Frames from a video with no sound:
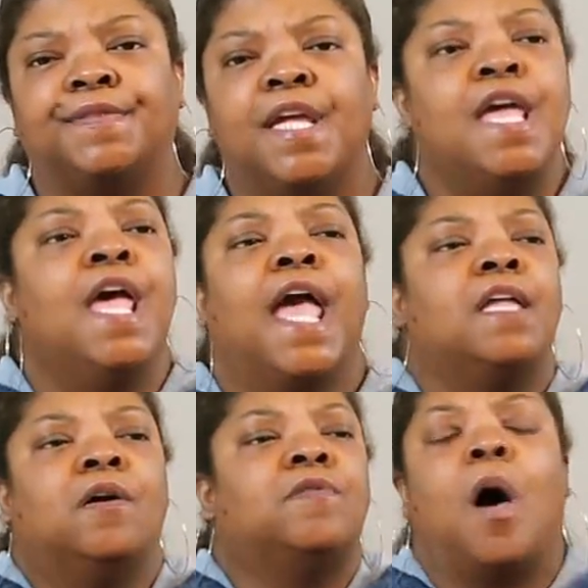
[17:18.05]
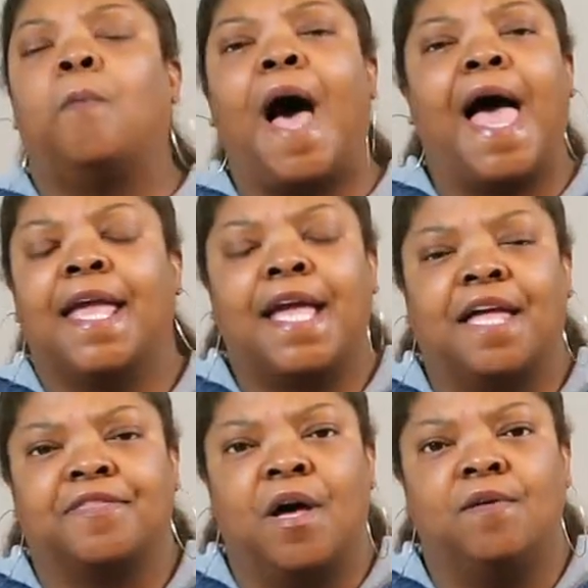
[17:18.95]
He don't know why he
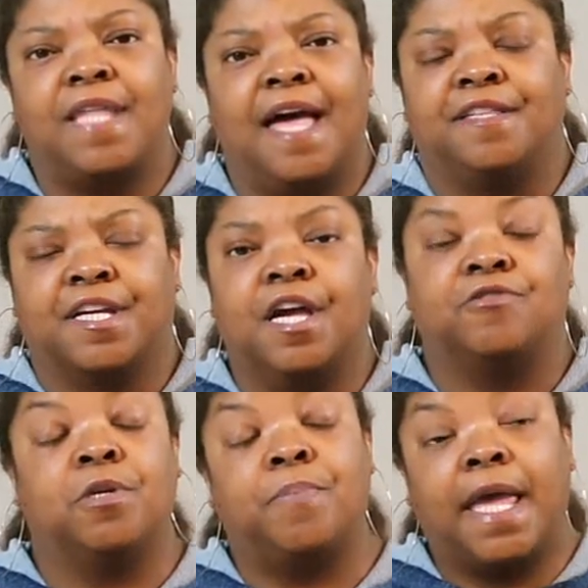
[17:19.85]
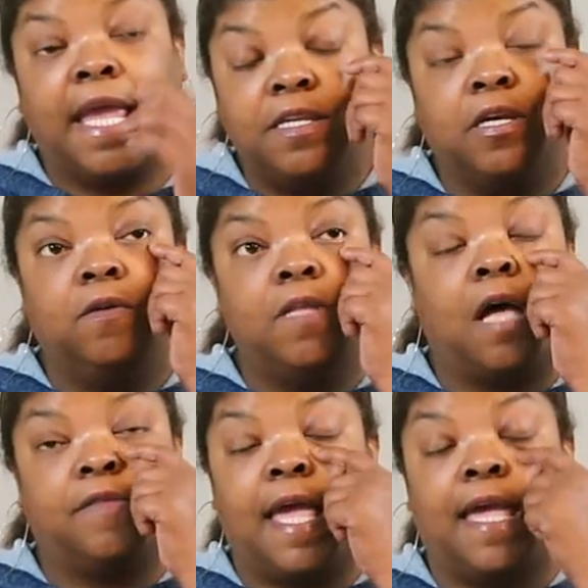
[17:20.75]
got thrown out of the country, but he do
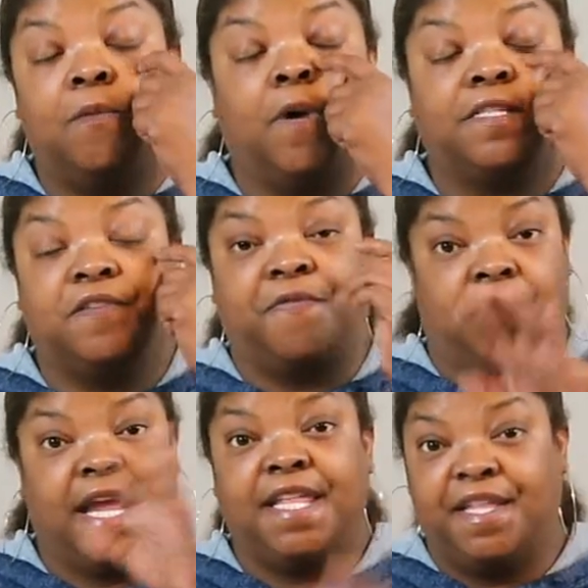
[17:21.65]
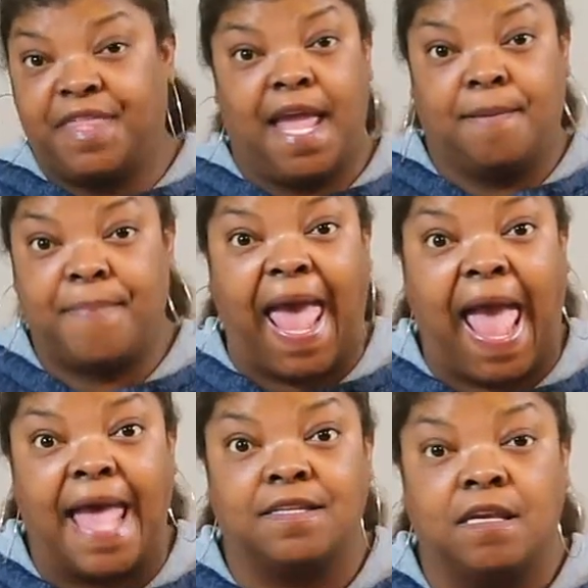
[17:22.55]
know that it wasn't for anything
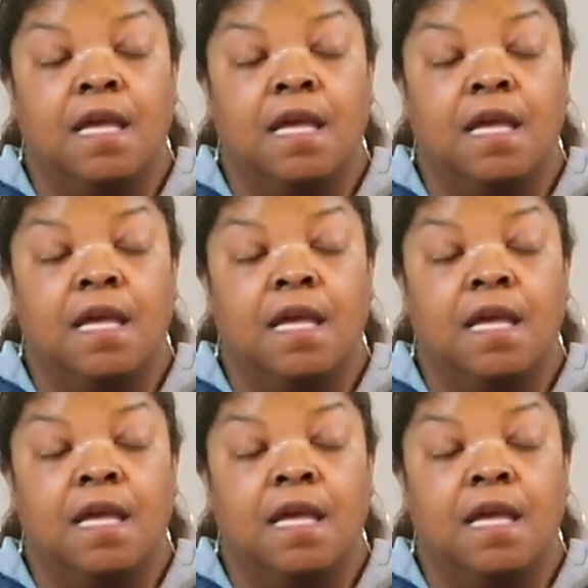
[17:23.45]
bad